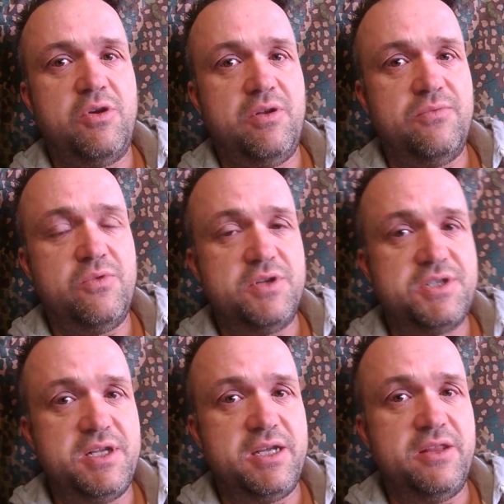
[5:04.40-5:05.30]
of water
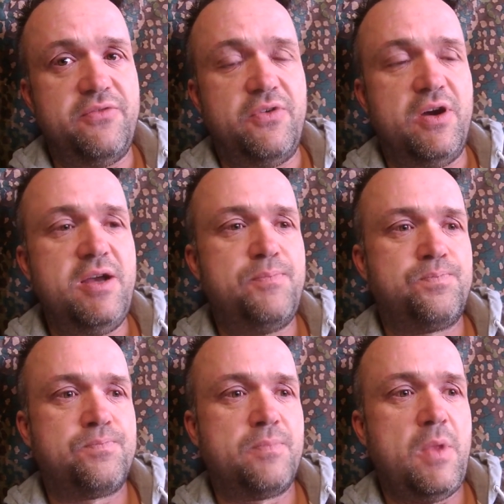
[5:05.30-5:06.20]
sitting in the fire,
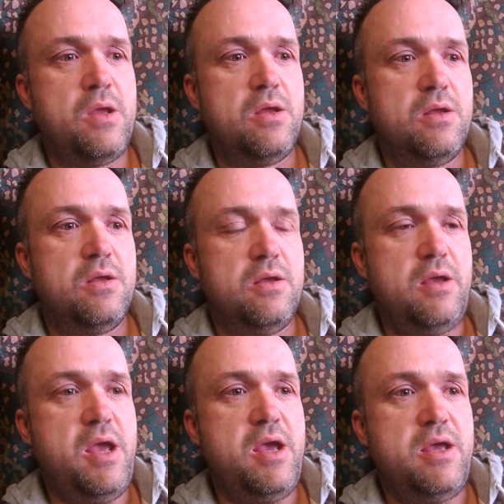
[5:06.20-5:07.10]

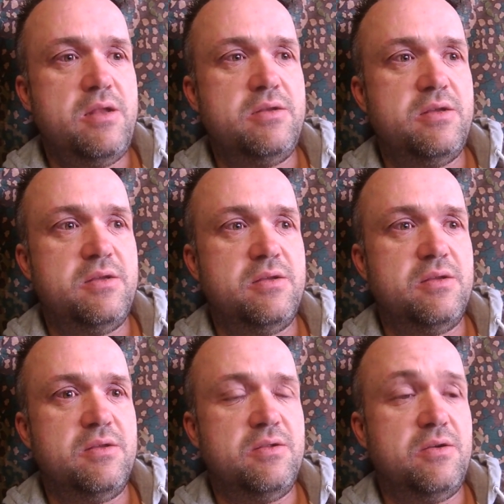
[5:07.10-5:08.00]
and
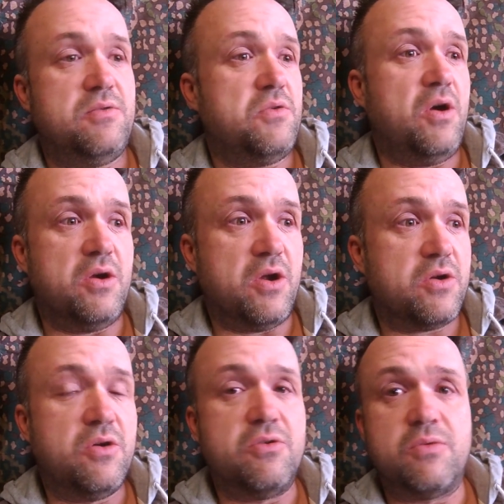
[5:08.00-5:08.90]
I got
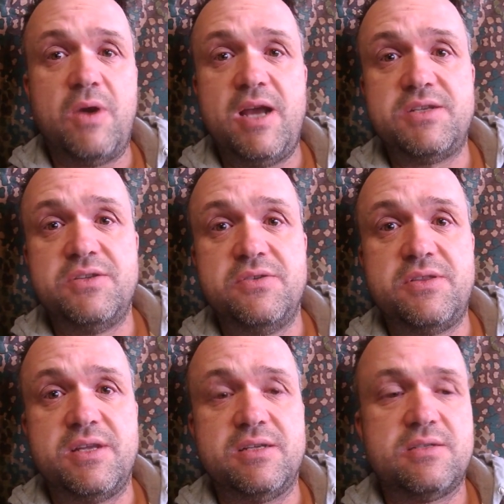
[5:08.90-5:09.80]
called away to do
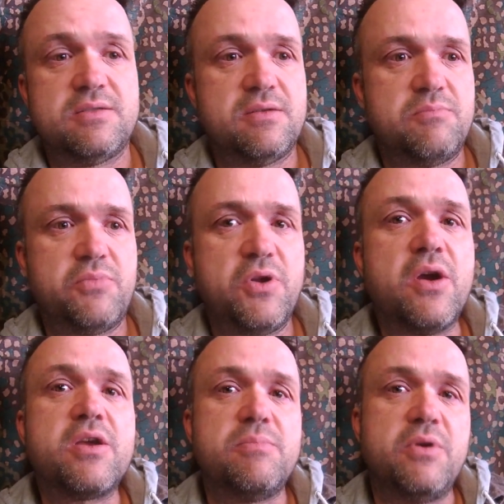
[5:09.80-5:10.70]
things,
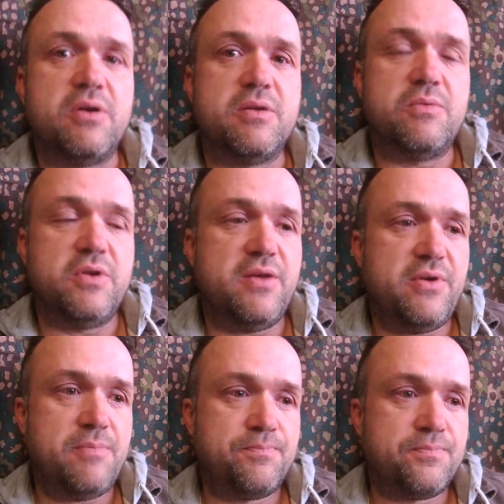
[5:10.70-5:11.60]
preoccupied or
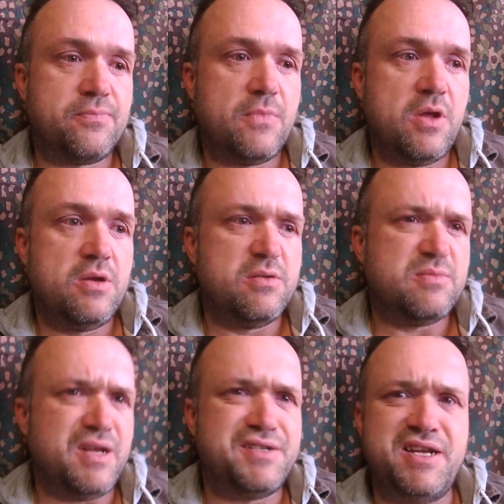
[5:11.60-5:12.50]
whatever. It's
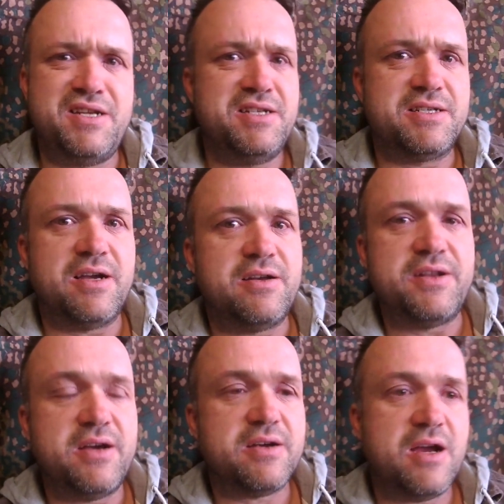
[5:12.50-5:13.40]
about 10 years ago
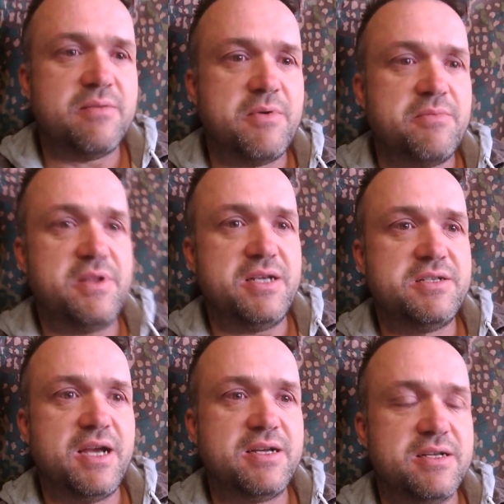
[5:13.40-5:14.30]
now, I can't remember the
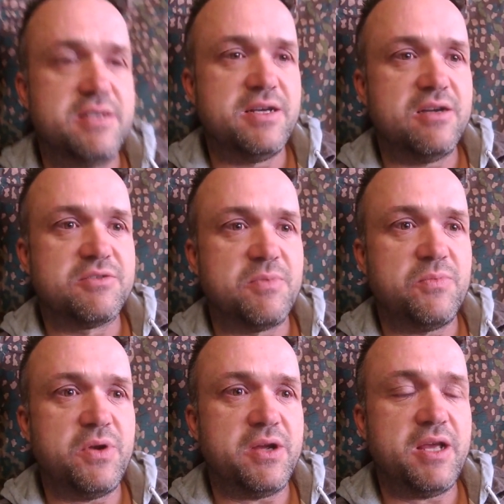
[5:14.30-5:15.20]
exact details, but
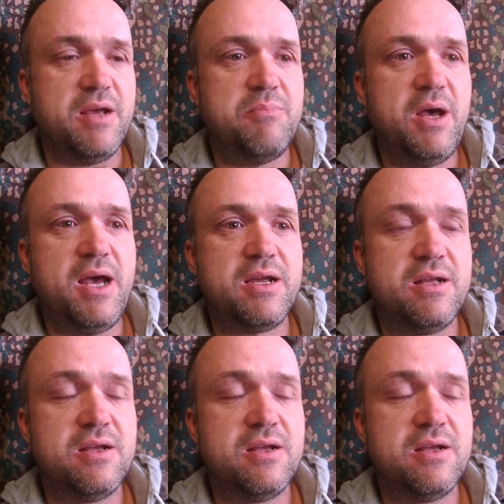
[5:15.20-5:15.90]
when I came back,